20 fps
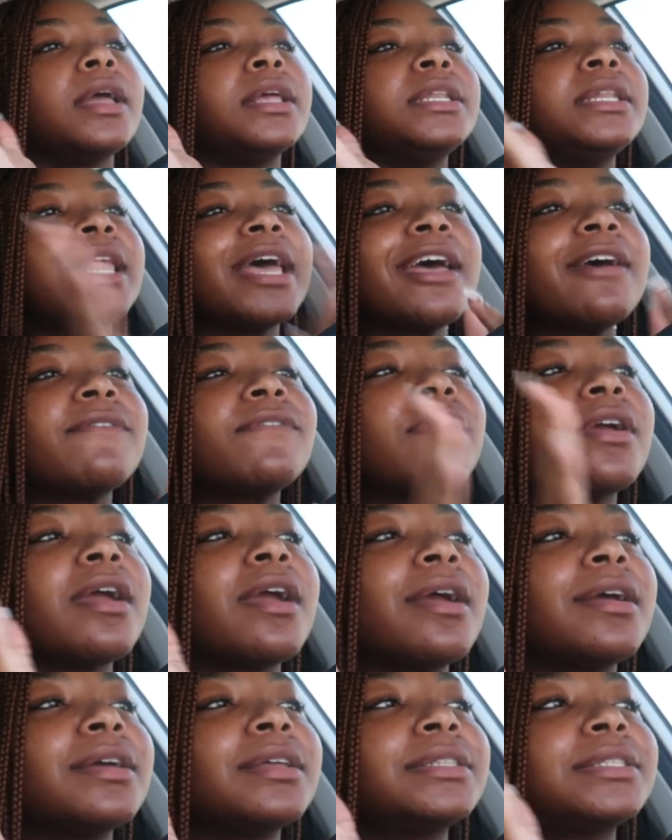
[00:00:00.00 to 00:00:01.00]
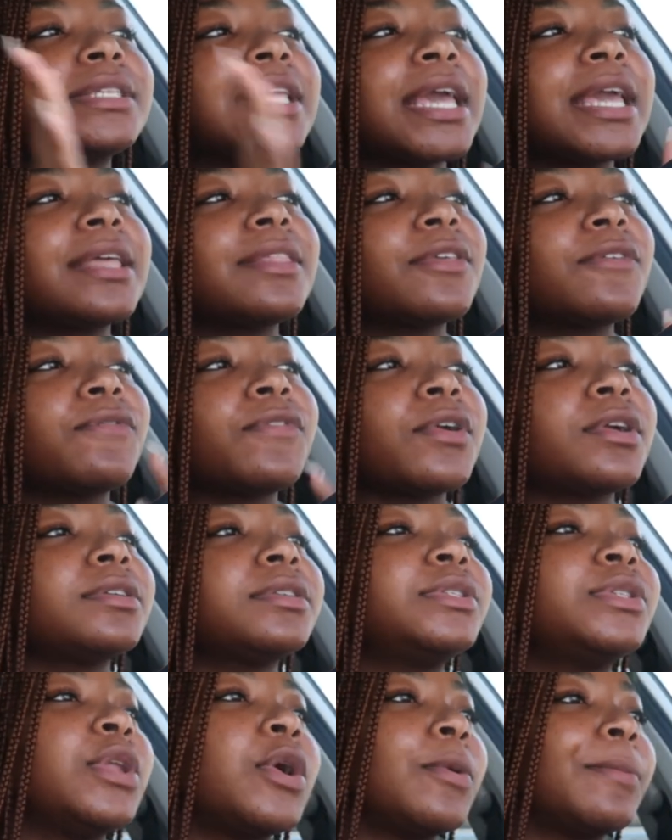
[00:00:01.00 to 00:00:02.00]
Never take the
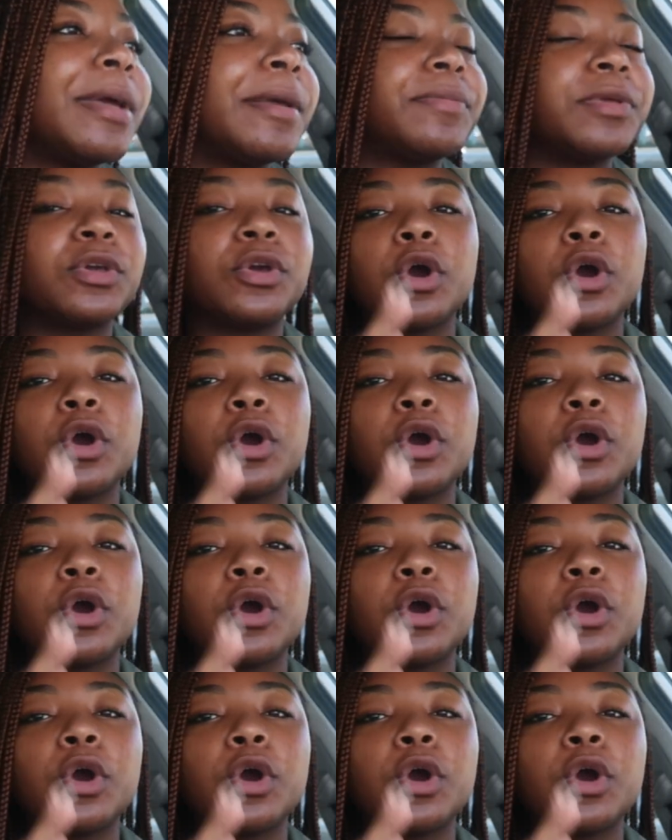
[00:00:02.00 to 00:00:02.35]
first no, baby.